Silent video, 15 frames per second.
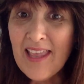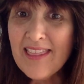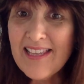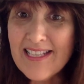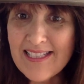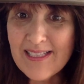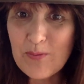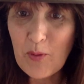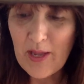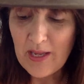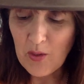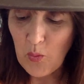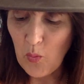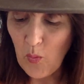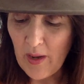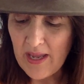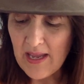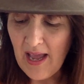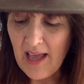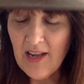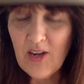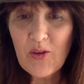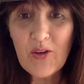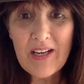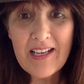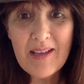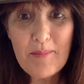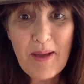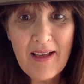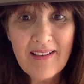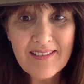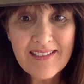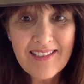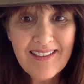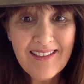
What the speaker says: This week we are learning about